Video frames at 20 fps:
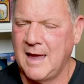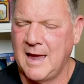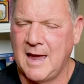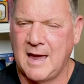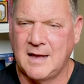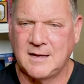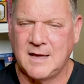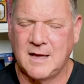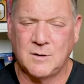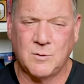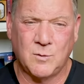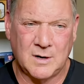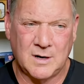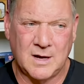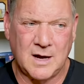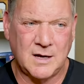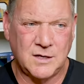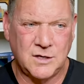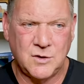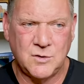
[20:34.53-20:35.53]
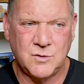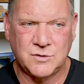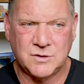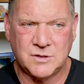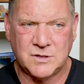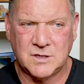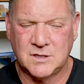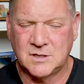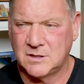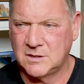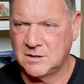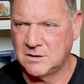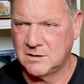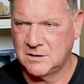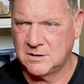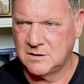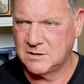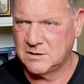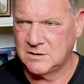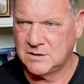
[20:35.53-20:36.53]
And then when I used the,
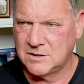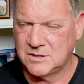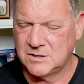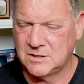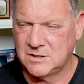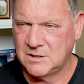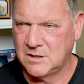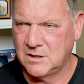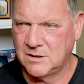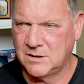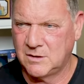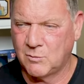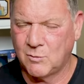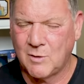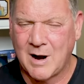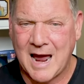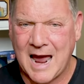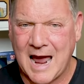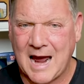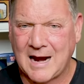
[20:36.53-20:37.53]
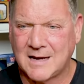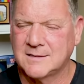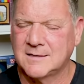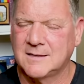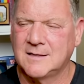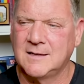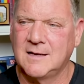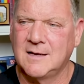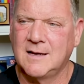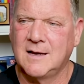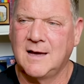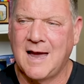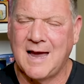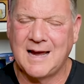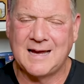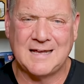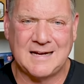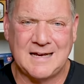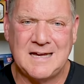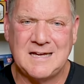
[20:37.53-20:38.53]
the, the, the racks,
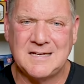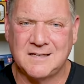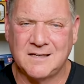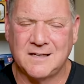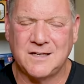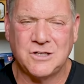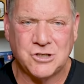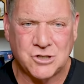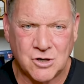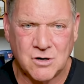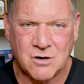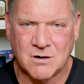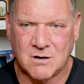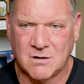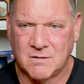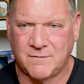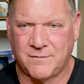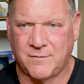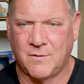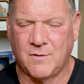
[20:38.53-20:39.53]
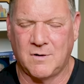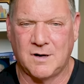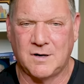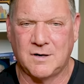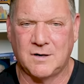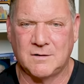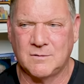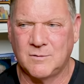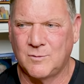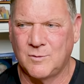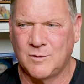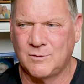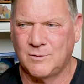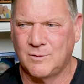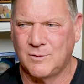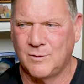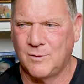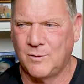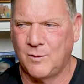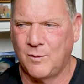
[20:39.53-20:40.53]
I could easily jerk 400.
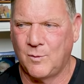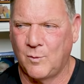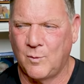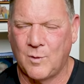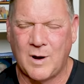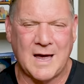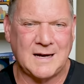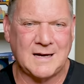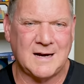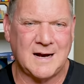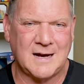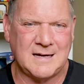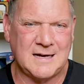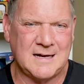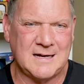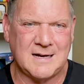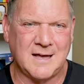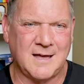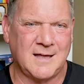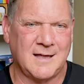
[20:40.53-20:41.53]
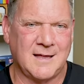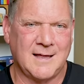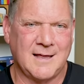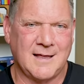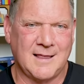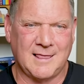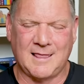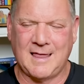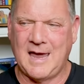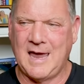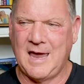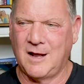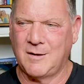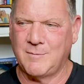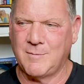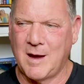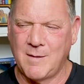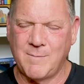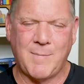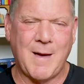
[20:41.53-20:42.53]
Well, why did I need to lay
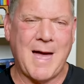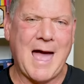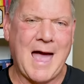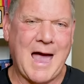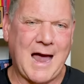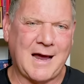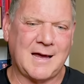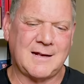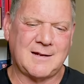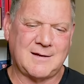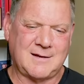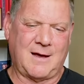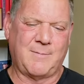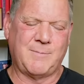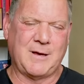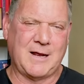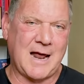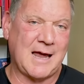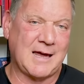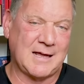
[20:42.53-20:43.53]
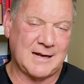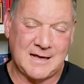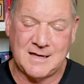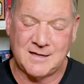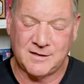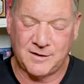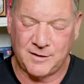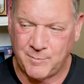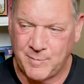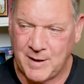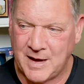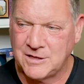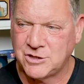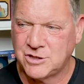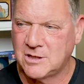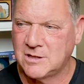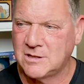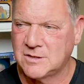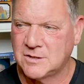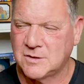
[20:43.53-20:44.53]
on my back? And I mean, I could easily
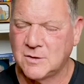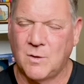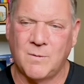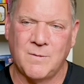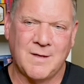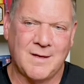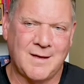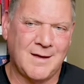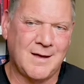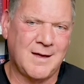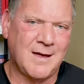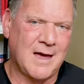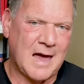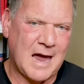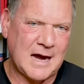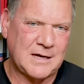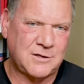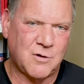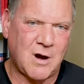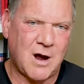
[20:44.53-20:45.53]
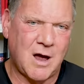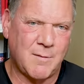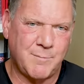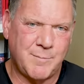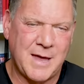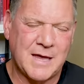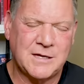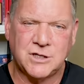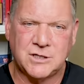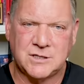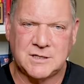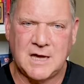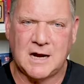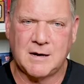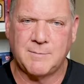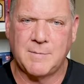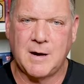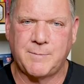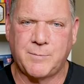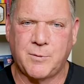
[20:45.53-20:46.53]
bench it. So I dropped benches
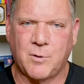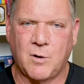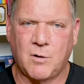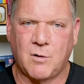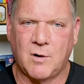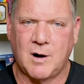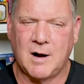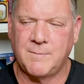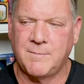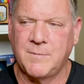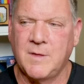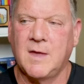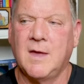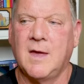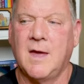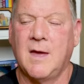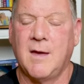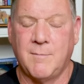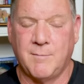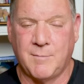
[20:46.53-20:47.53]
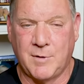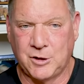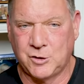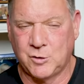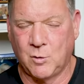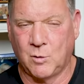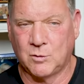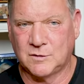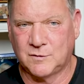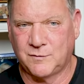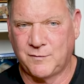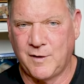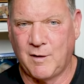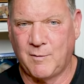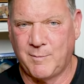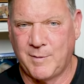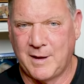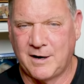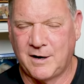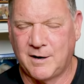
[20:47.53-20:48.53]
out of my program. My shoulders
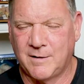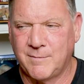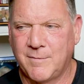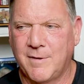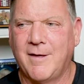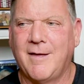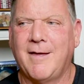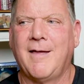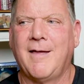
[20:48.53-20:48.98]
felt better.